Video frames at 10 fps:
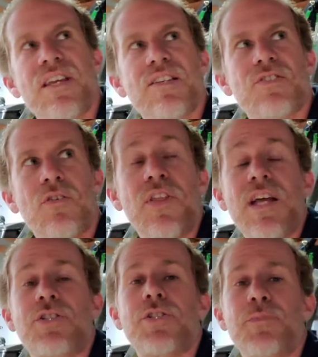so that
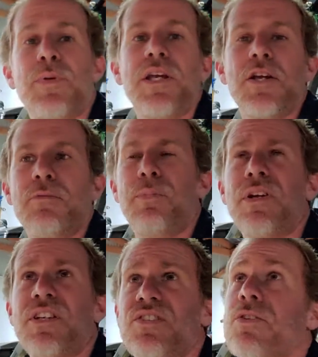should be here pretty
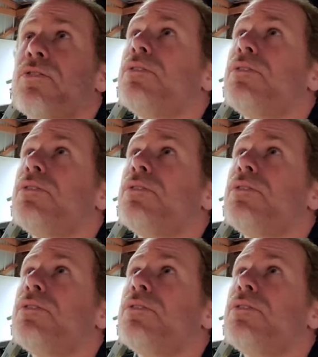soon.